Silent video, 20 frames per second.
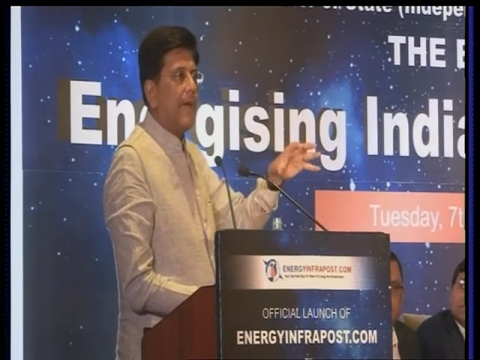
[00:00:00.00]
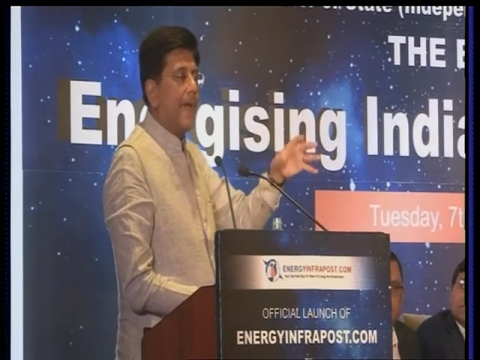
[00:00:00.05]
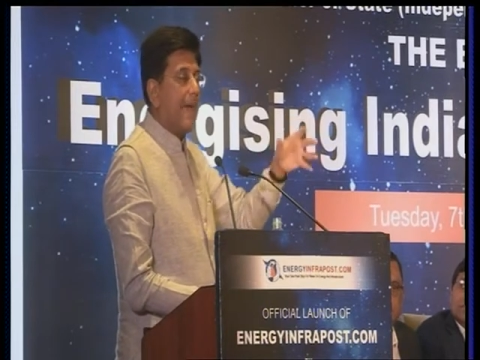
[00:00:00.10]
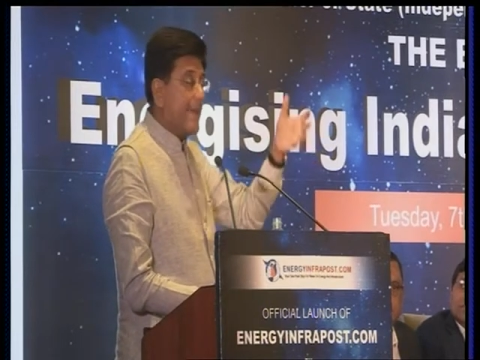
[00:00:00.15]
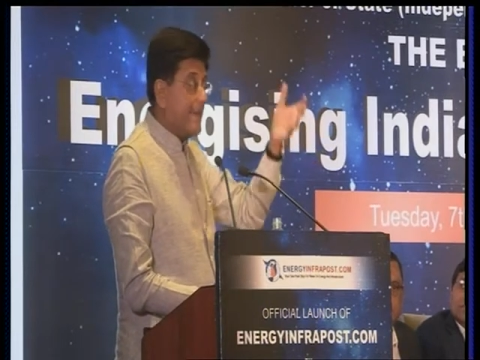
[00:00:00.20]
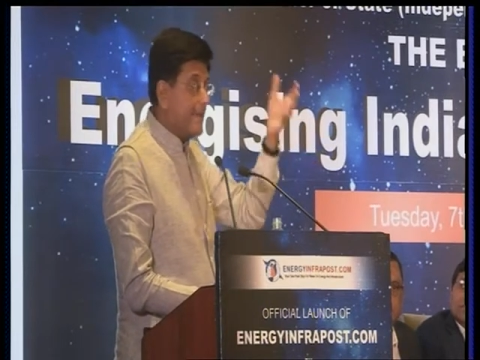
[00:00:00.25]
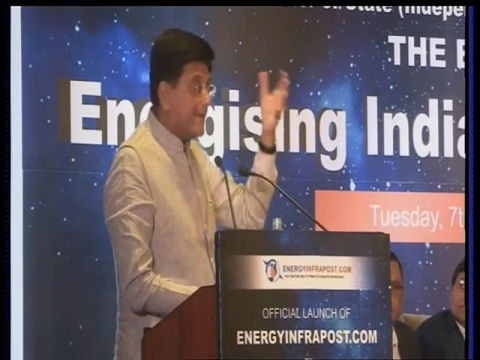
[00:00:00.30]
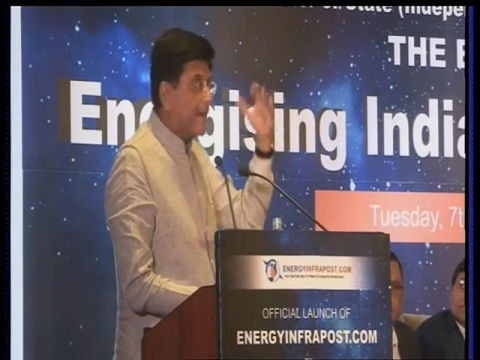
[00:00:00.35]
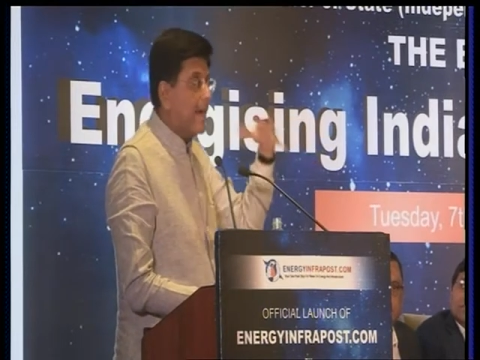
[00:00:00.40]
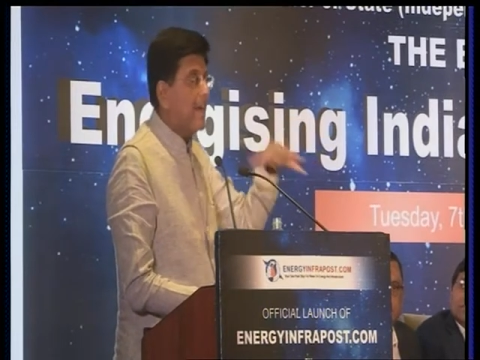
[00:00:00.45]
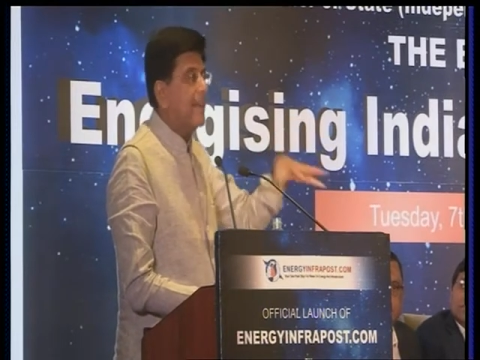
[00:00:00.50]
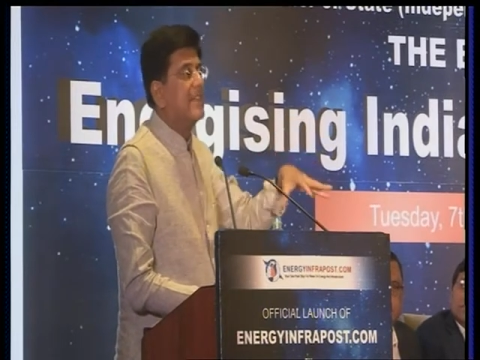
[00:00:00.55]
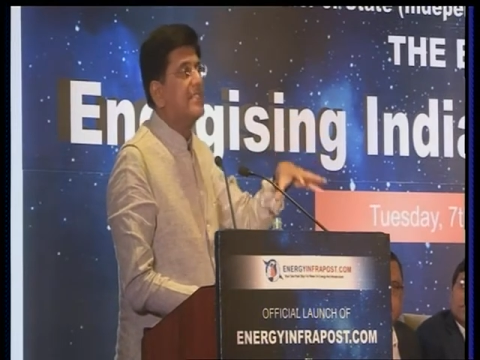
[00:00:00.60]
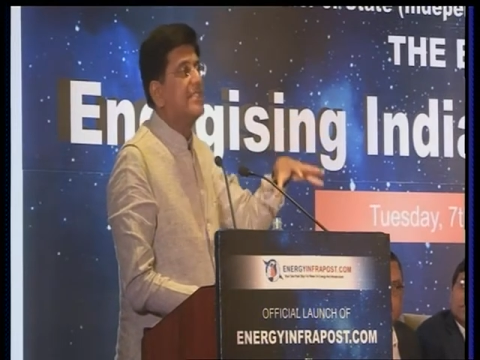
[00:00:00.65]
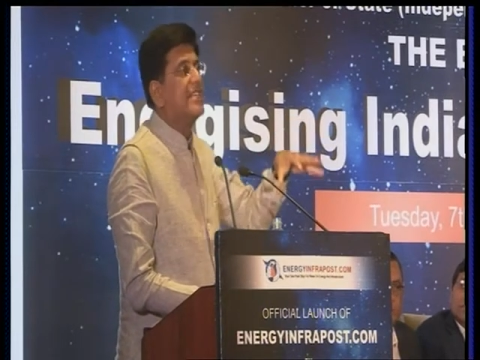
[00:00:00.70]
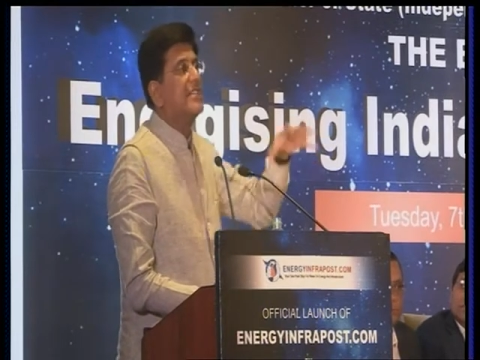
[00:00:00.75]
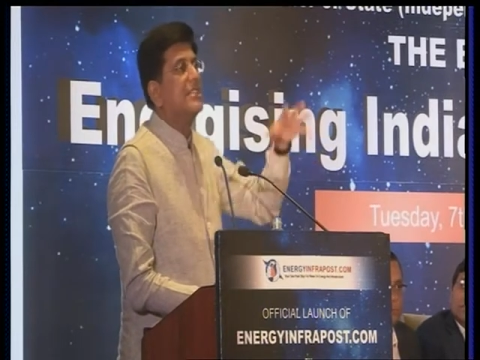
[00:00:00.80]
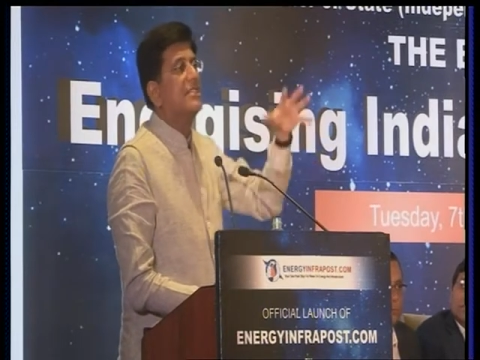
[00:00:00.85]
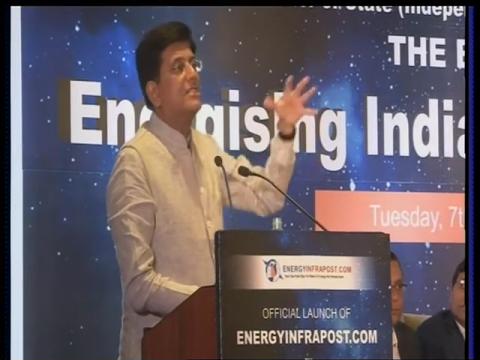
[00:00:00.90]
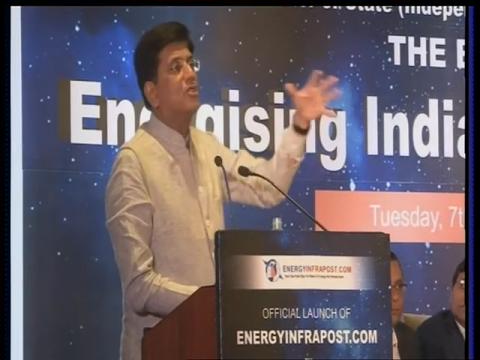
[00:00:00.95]

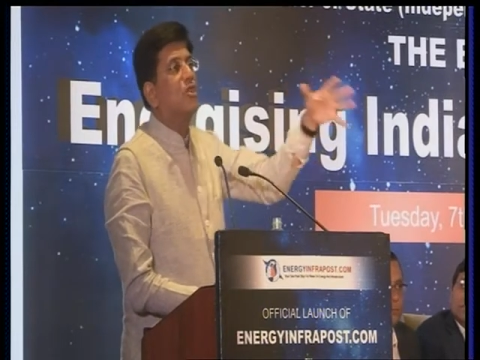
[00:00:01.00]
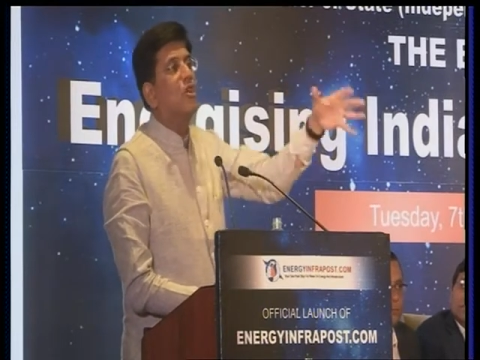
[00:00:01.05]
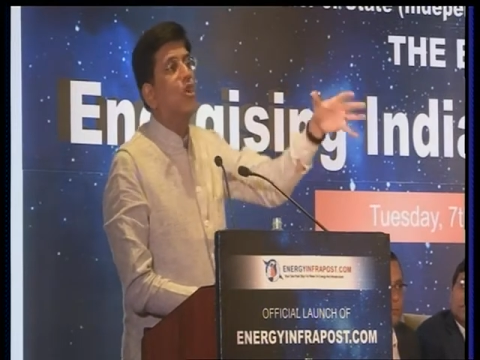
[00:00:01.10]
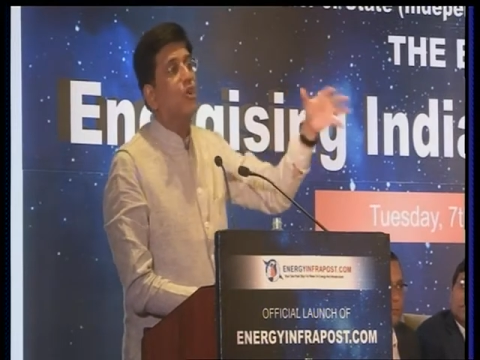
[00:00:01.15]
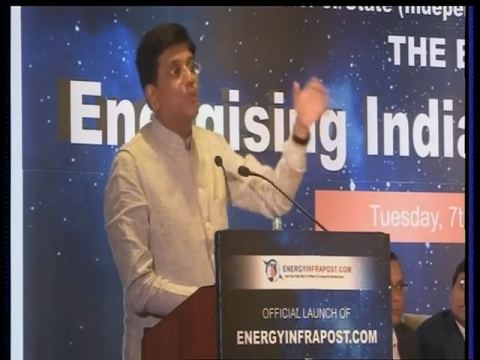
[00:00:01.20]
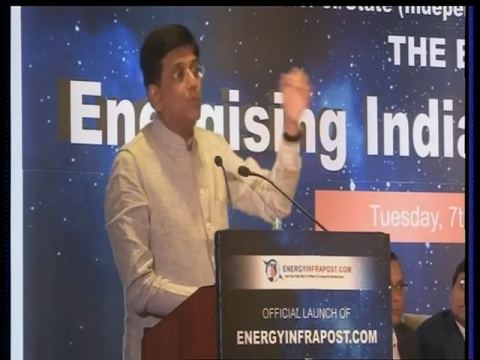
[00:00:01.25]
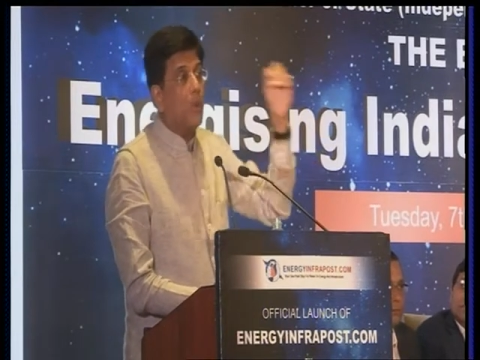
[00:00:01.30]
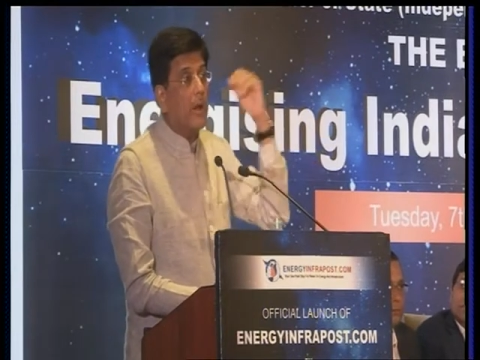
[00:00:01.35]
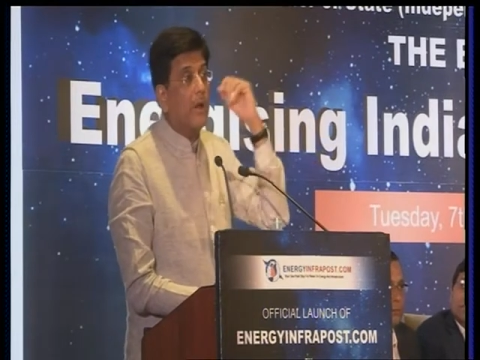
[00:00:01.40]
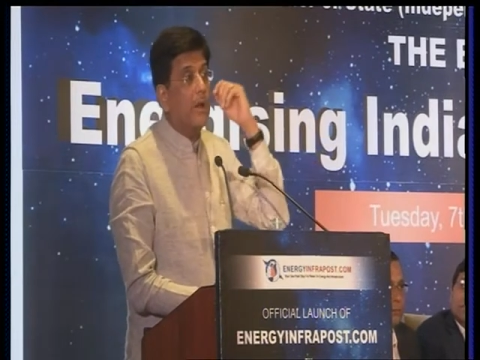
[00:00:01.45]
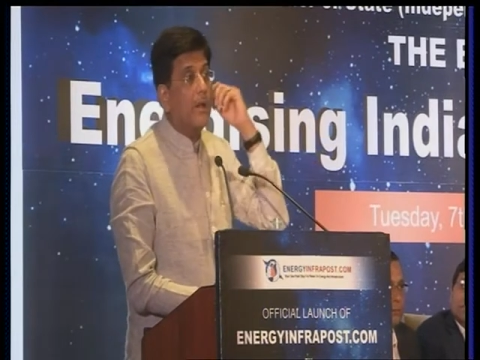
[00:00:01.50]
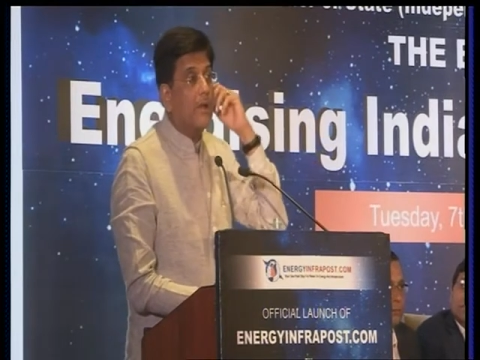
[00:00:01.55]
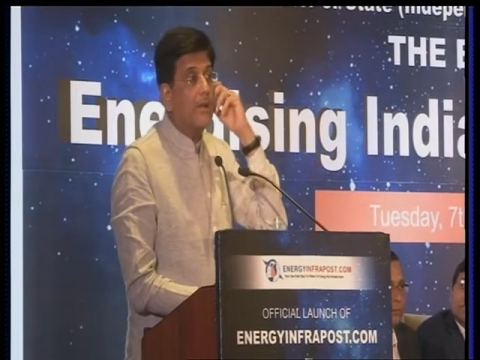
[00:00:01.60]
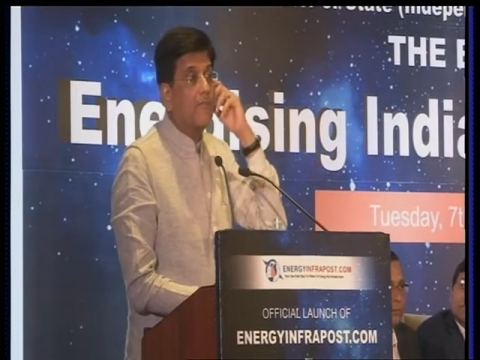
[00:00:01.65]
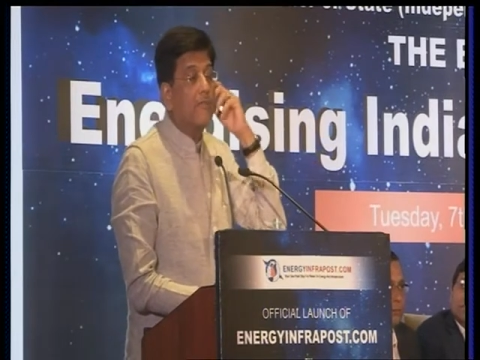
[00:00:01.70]
encourages good work,